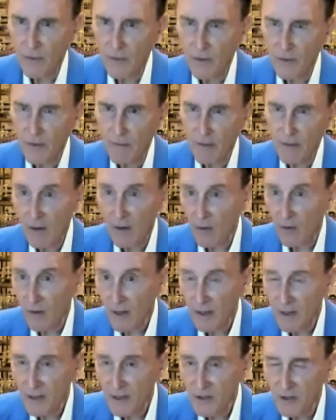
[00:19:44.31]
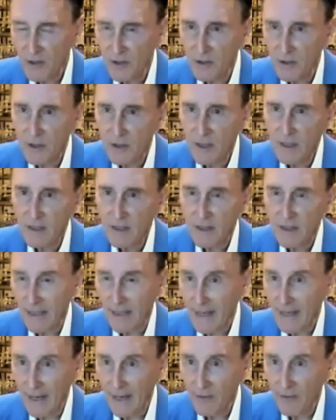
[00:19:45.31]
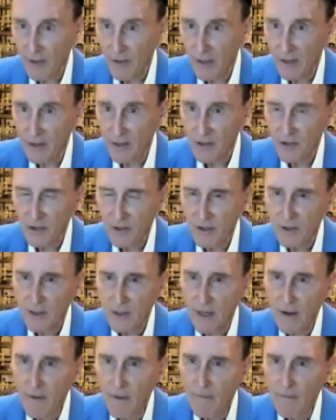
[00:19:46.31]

their medical conditions, psychiatric conditions,